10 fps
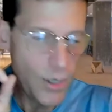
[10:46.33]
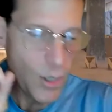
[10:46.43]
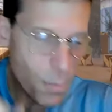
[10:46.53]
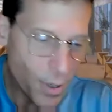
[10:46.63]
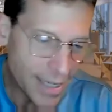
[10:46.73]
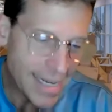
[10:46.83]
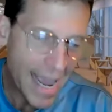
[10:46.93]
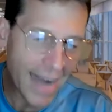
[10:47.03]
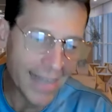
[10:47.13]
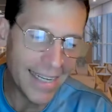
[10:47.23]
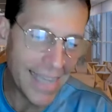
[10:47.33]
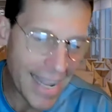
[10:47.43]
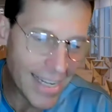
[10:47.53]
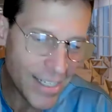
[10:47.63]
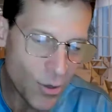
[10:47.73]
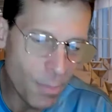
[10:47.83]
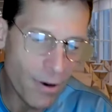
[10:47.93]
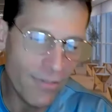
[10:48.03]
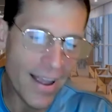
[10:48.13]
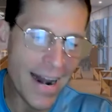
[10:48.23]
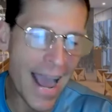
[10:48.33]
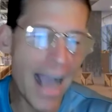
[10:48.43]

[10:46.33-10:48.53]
To protect against or prevent